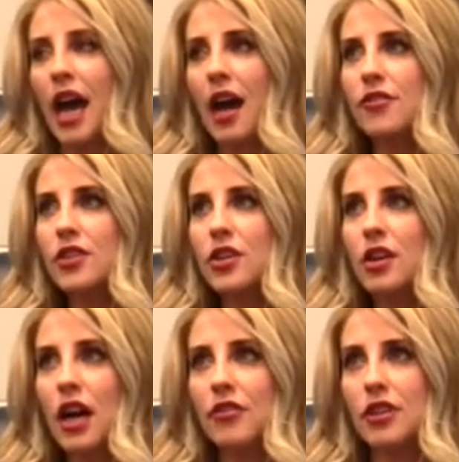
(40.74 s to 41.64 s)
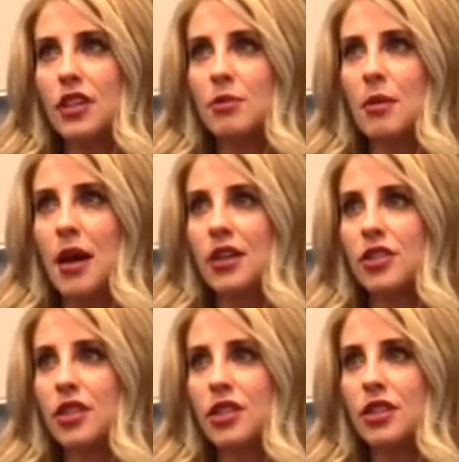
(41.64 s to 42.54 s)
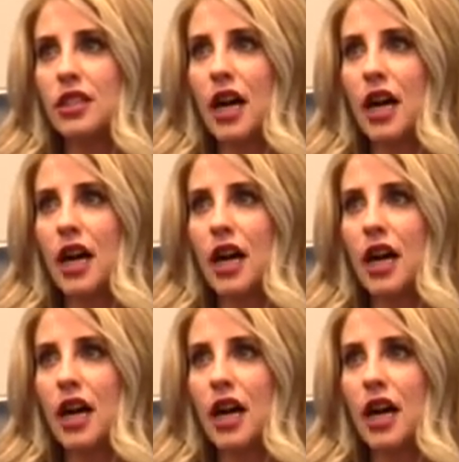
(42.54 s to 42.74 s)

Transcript: After I finished my master's,